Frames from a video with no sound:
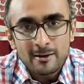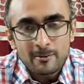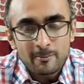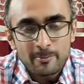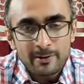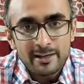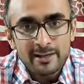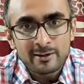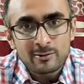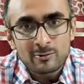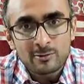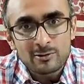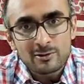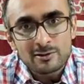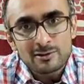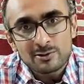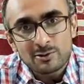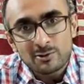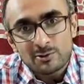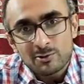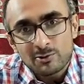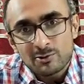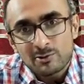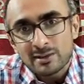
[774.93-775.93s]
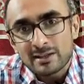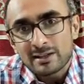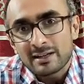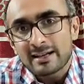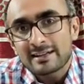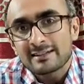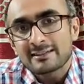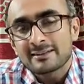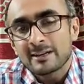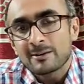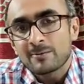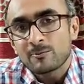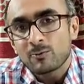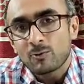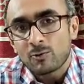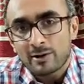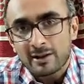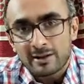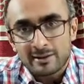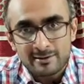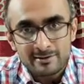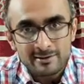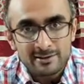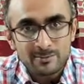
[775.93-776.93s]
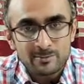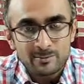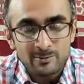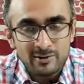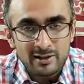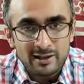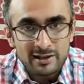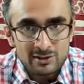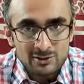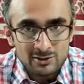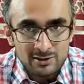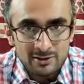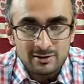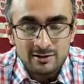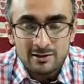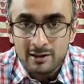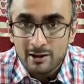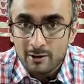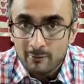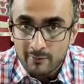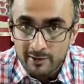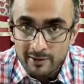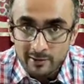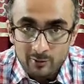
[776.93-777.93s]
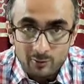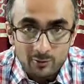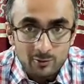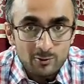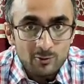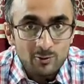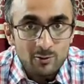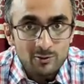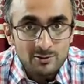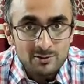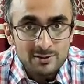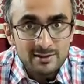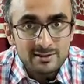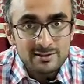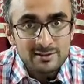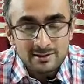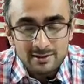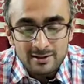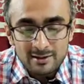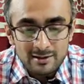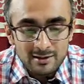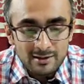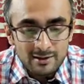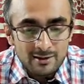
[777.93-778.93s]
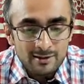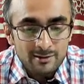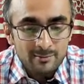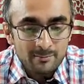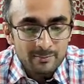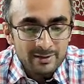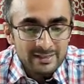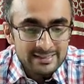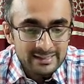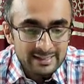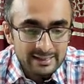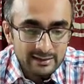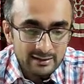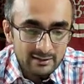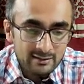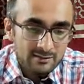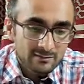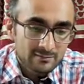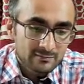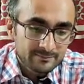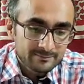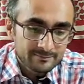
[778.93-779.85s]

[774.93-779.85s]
Brain also utilize them for energy production when glucose is missing.